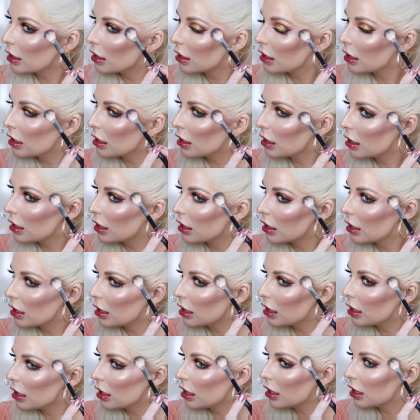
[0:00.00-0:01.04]

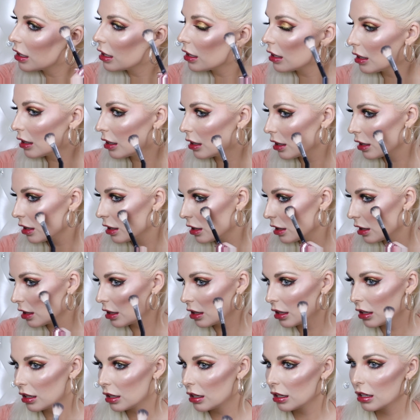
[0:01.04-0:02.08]

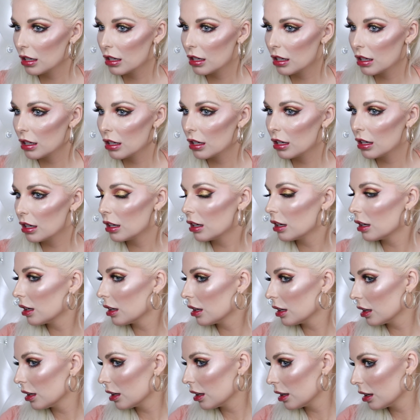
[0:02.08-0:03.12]

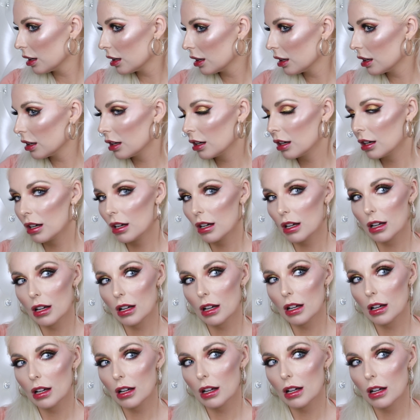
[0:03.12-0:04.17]

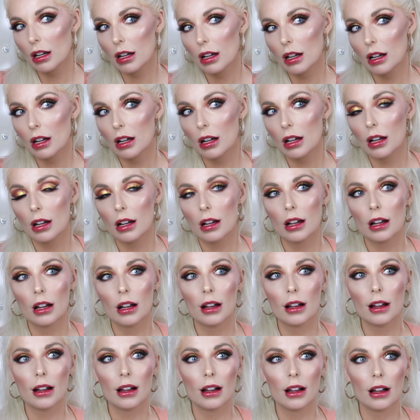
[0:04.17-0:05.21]

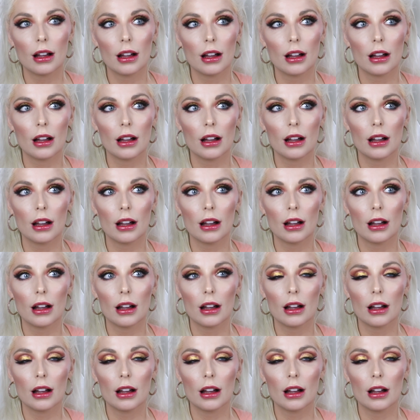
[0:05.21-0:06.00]
(no one is talking)